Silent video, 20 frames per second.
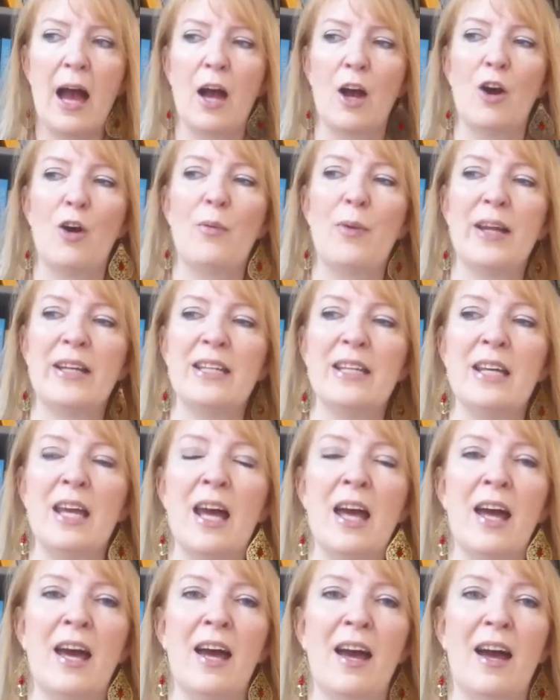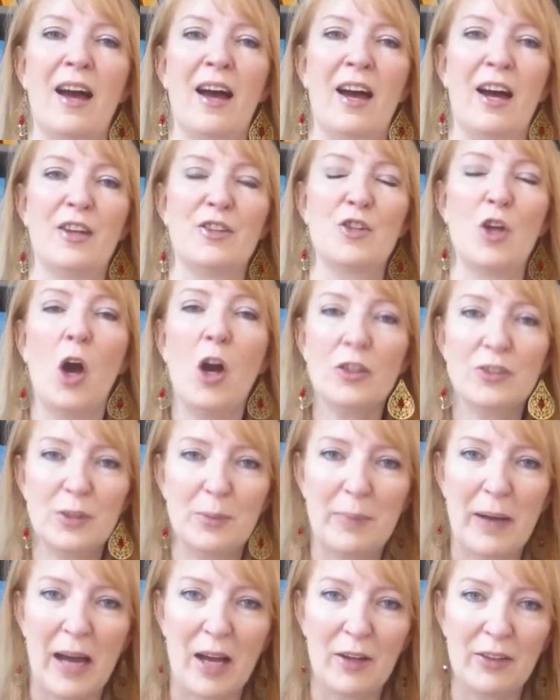I already uh, talked
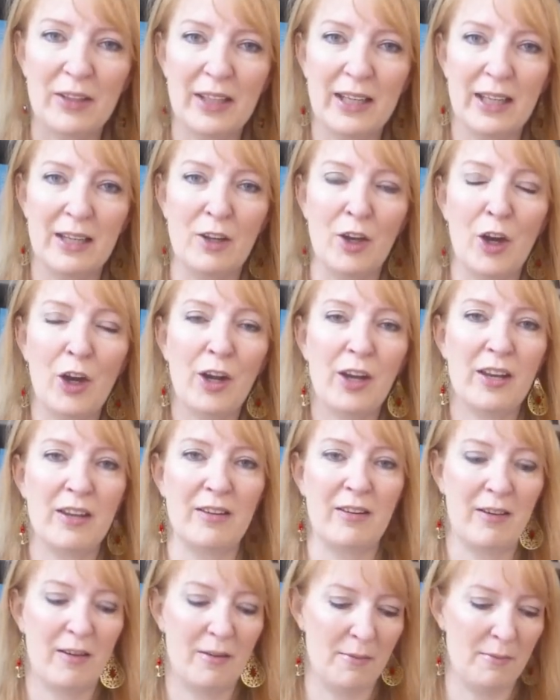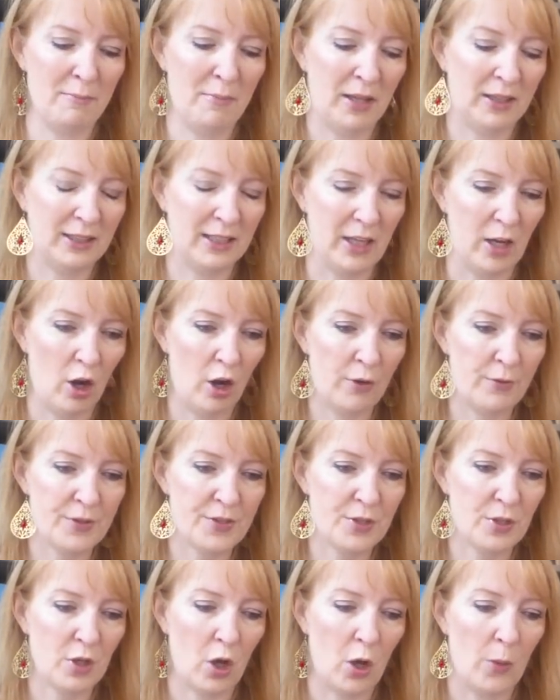about it in earlier monthly
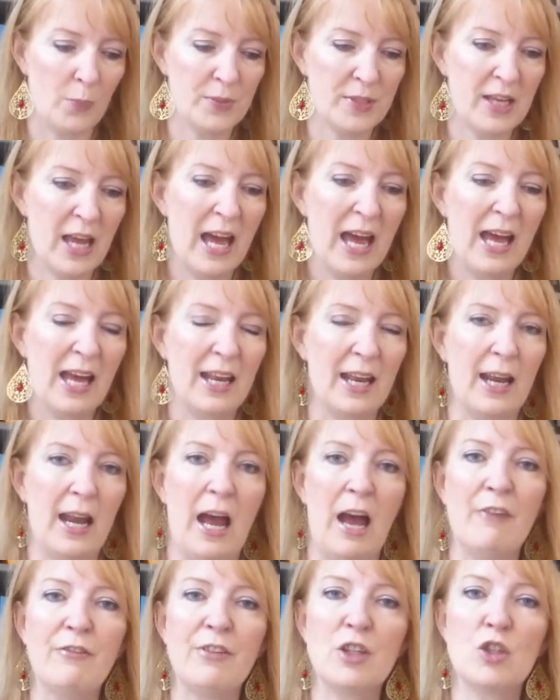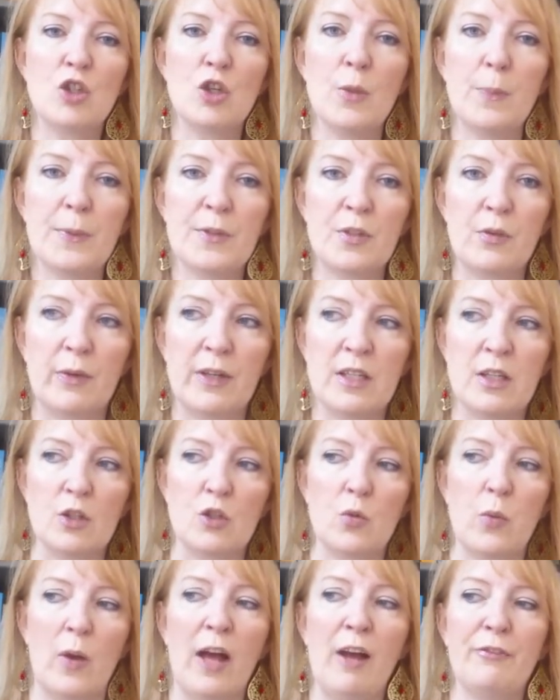horoscopes, that having Jupiter in the
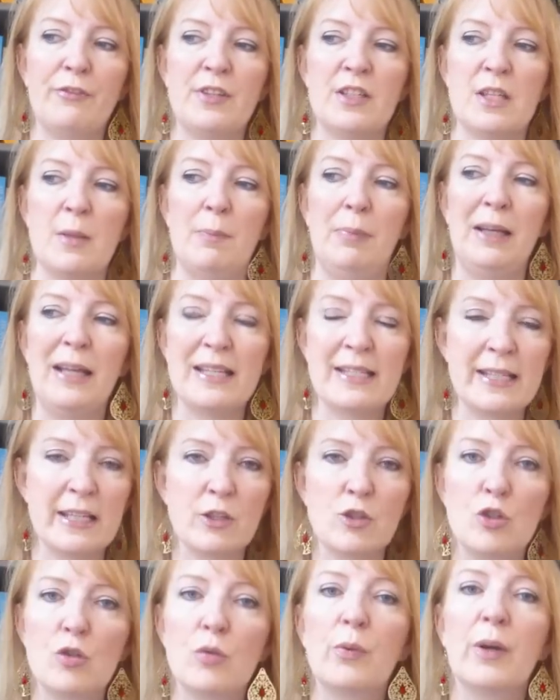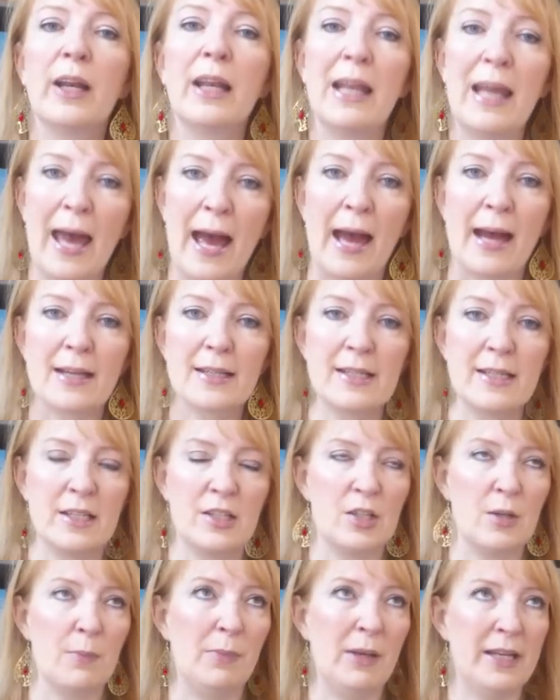twelfth is a blessing to relax.
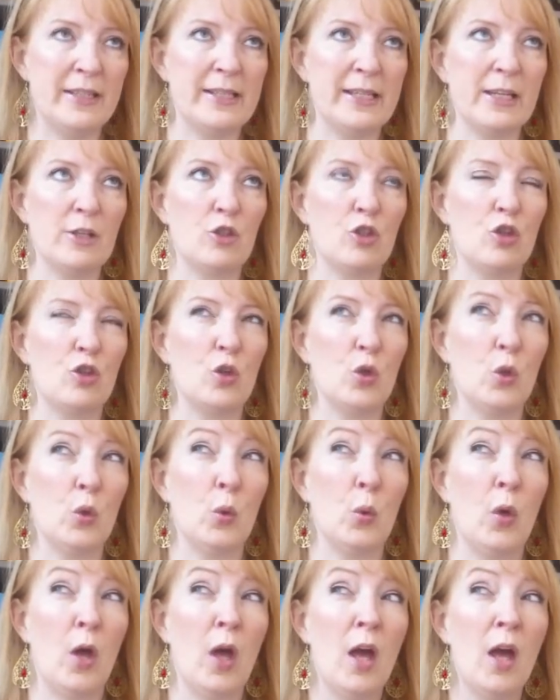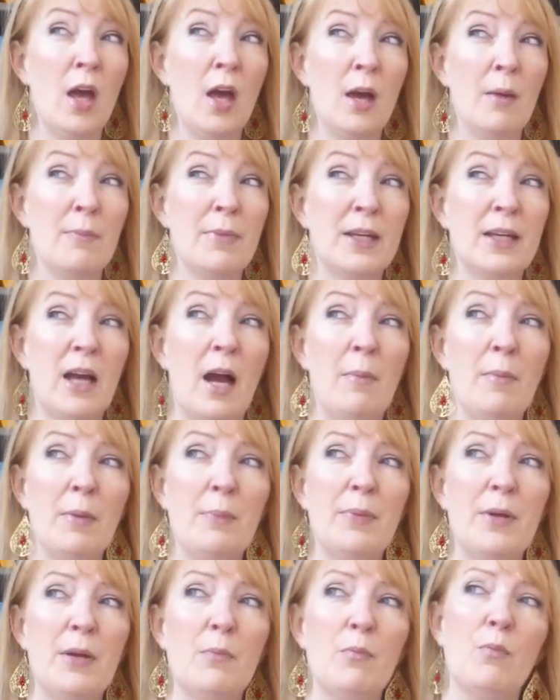It's a blessing to become
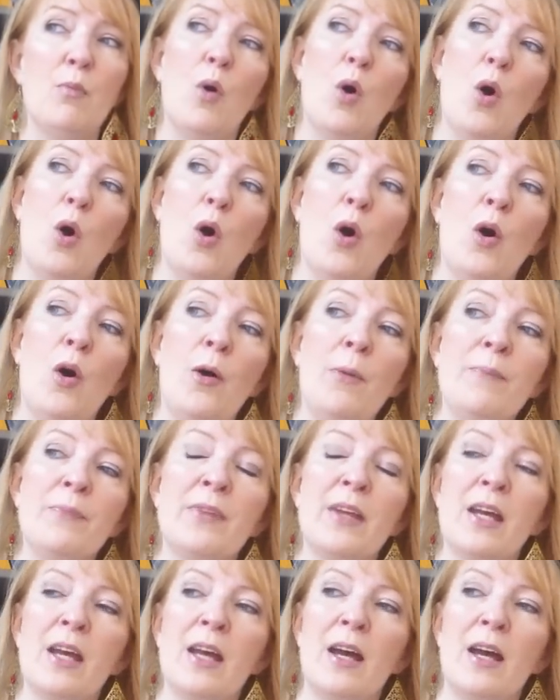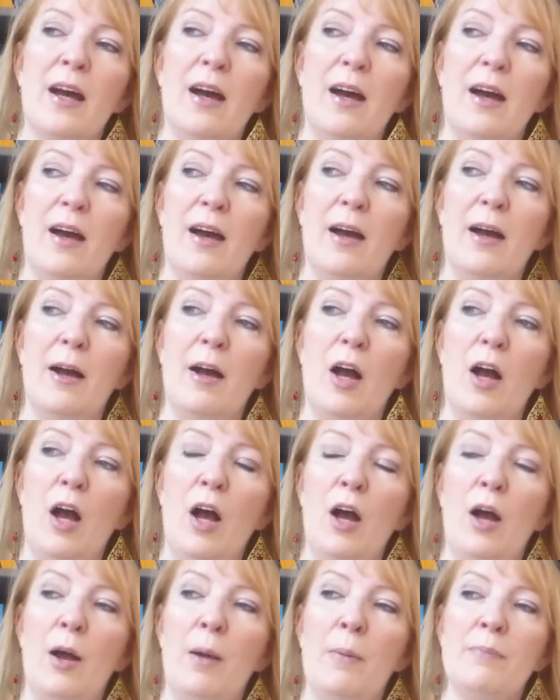a bit more uh,
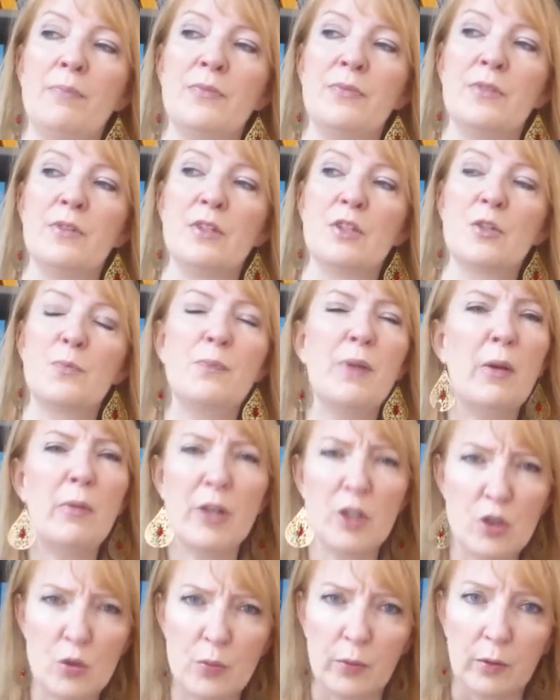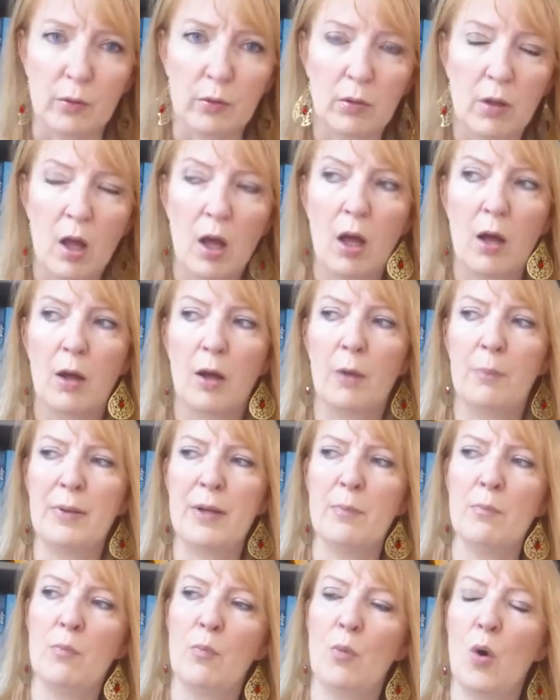um, spiritual, a
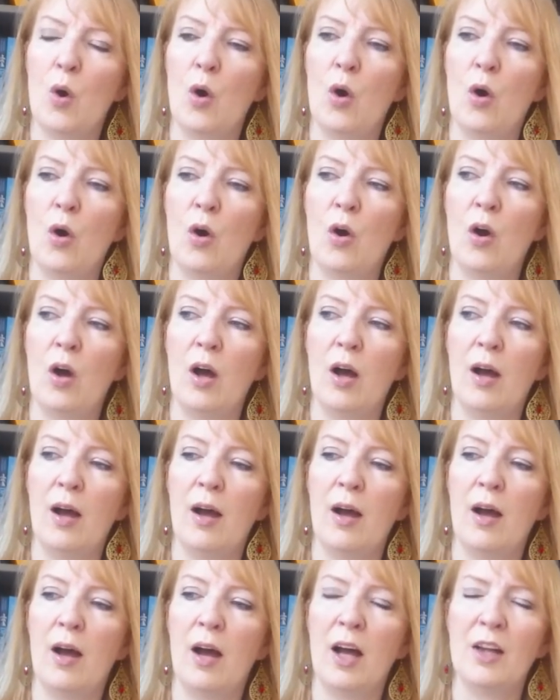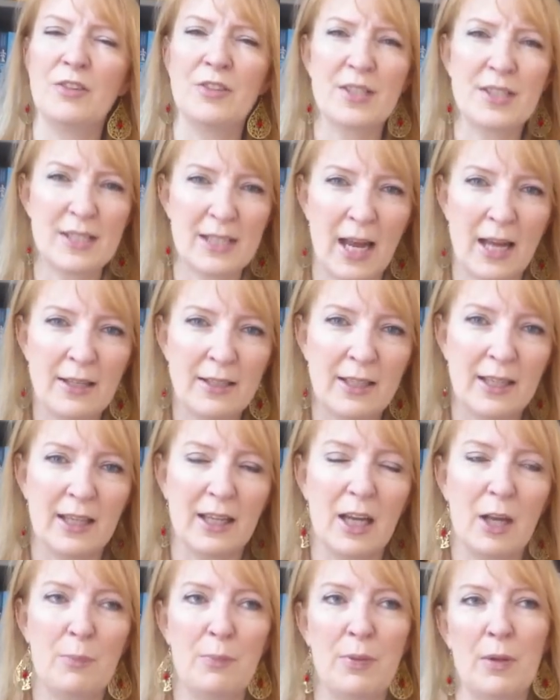bit more uh,
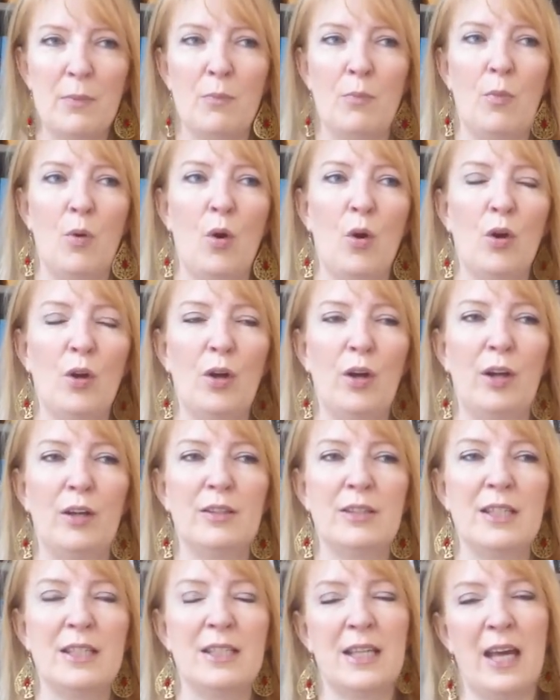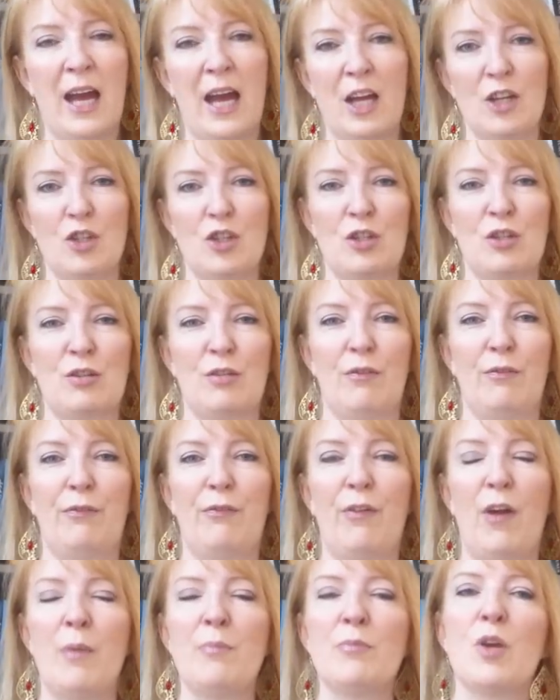understanding, a bit more detached
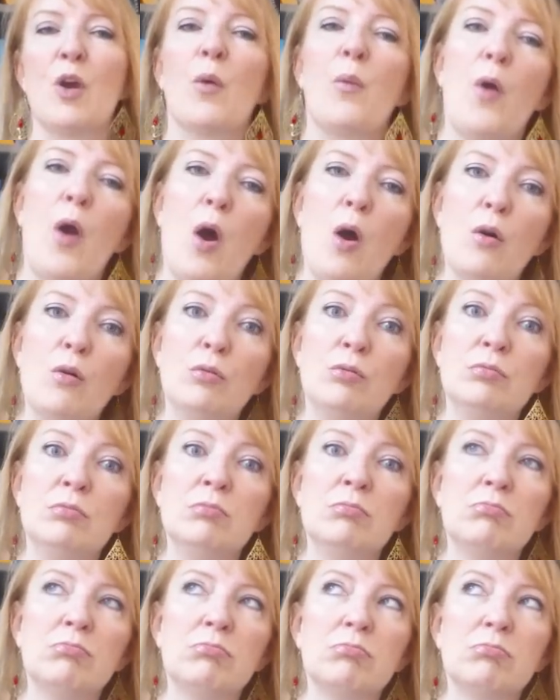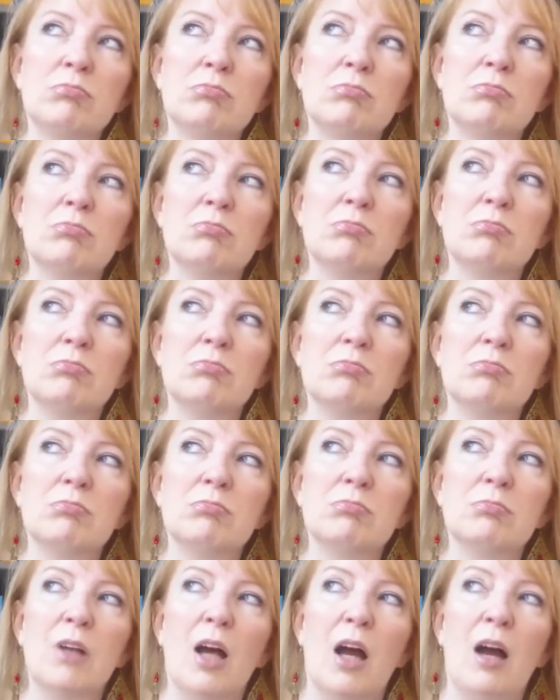from your own,
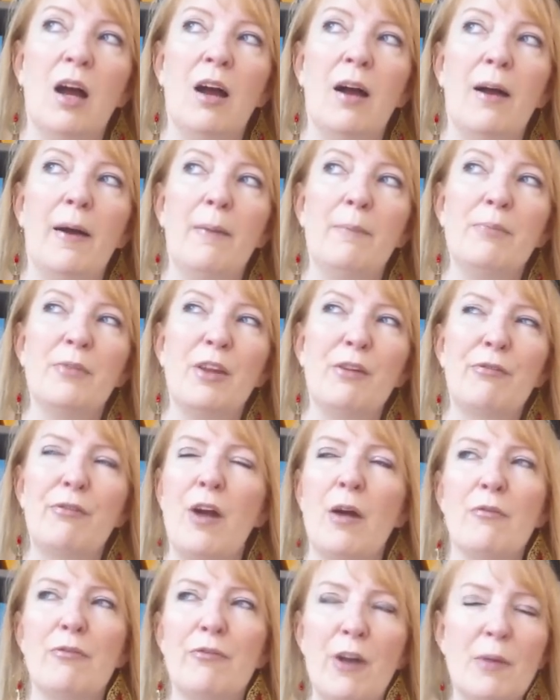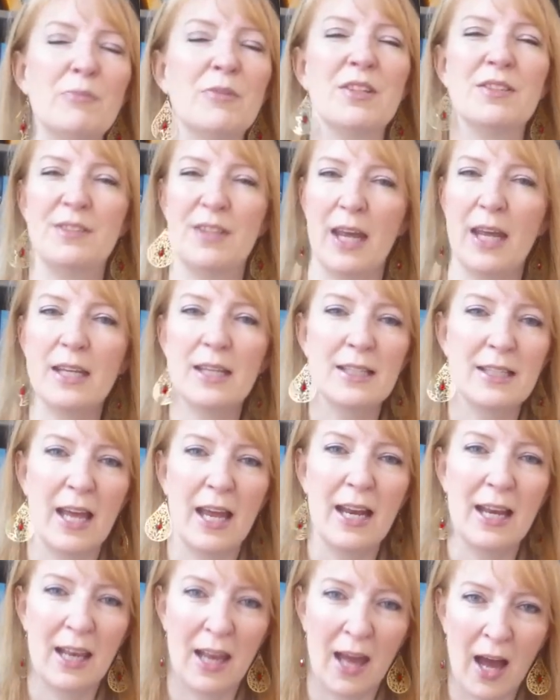um, from, from the
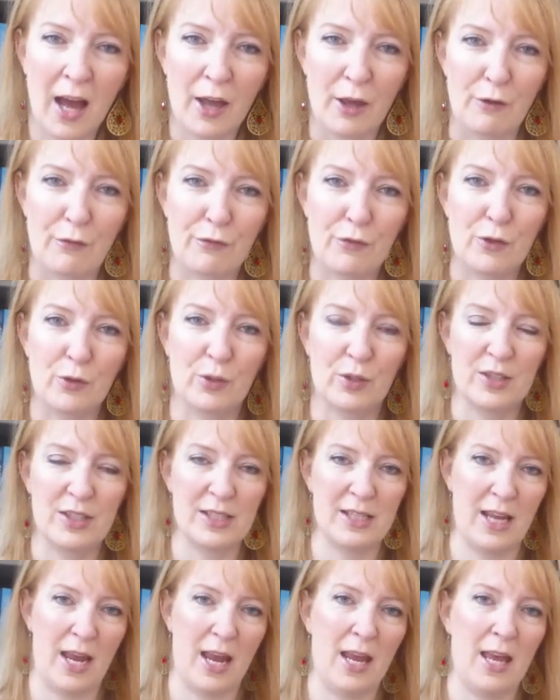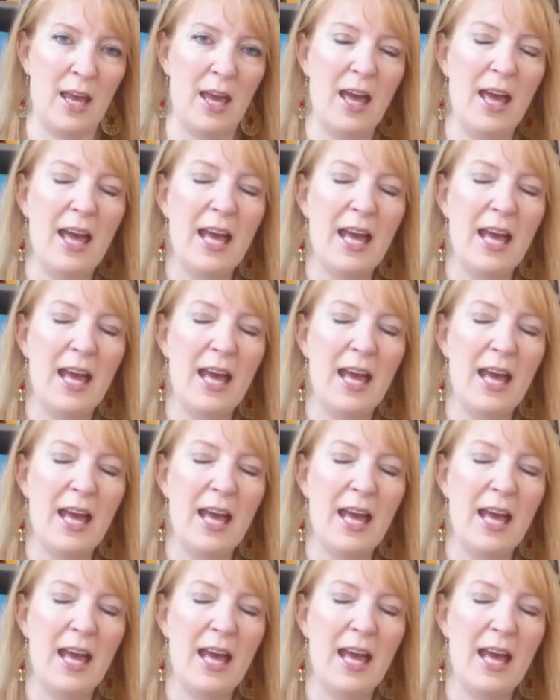day-to-day life, you could say.